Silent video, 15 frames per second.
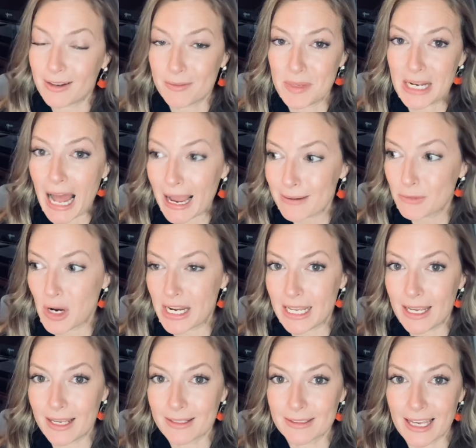I mean, I'm
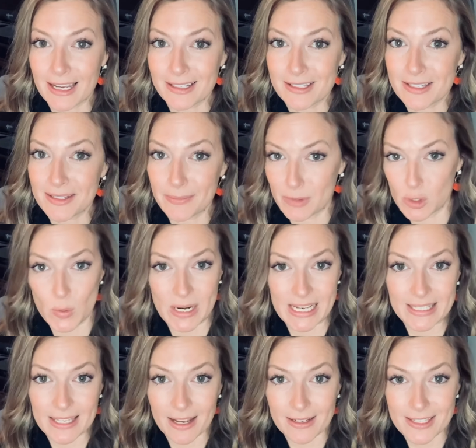ready like December
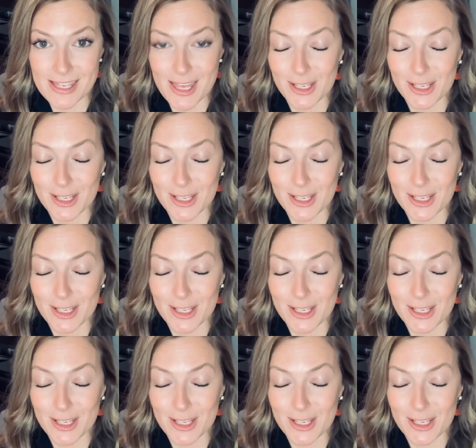twenty-sixth.